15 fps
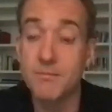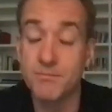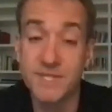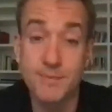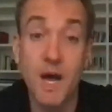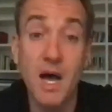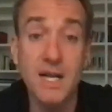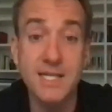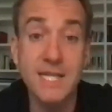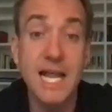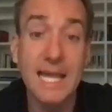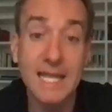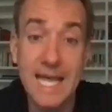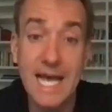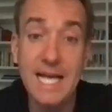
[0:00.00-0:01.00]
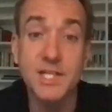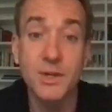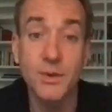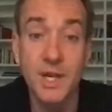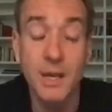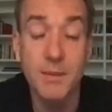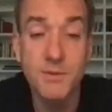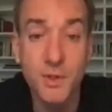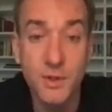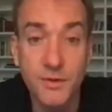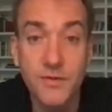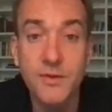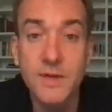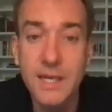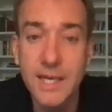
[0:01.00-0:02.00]
parts like that, and you end up sort
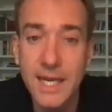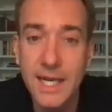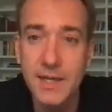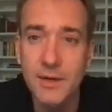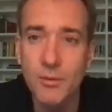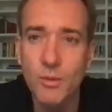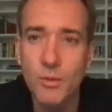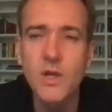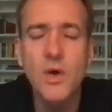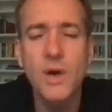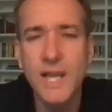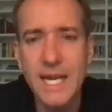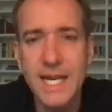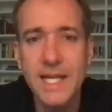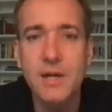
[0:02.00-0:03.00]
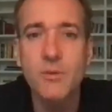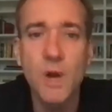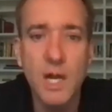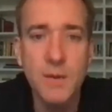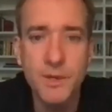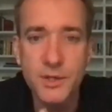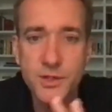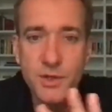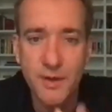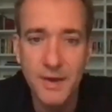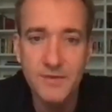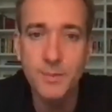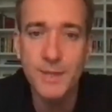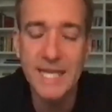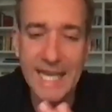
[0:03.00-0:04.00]
of not getting in a rut, but you sort of
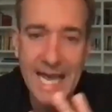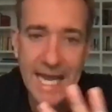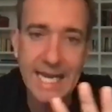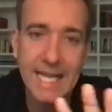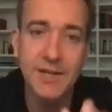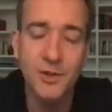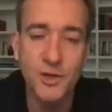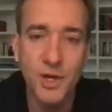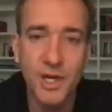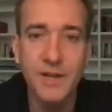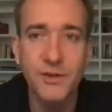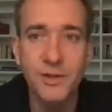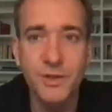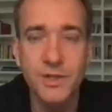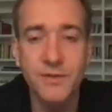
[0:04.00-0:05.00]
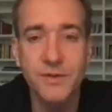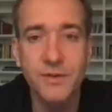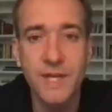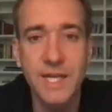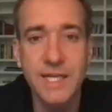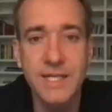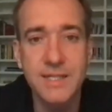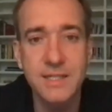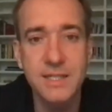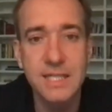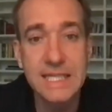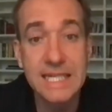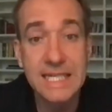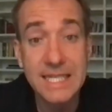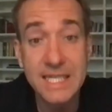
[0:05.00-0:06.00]
have to be canny and try and do different things. And
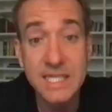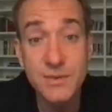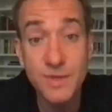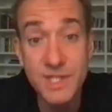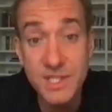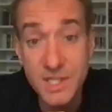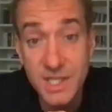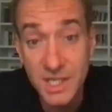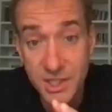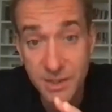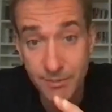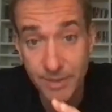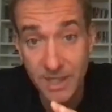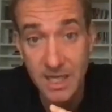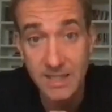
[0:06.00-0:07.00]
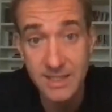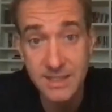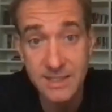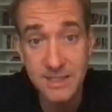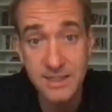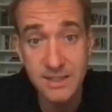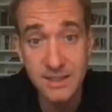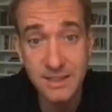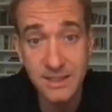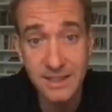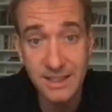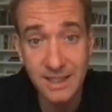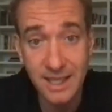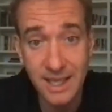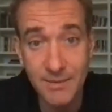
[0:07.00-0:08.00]
this was such a blast.
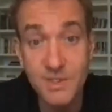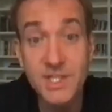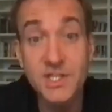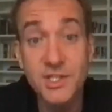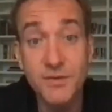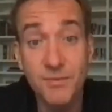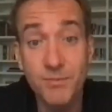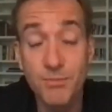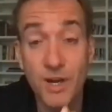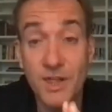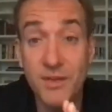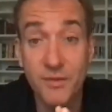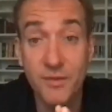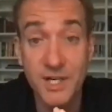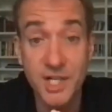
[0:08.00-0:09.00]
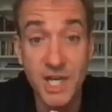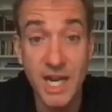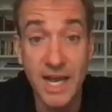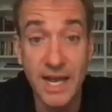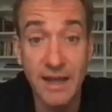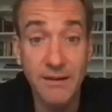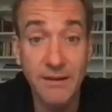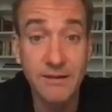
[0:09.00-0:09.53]
It was such a breath of fresh air.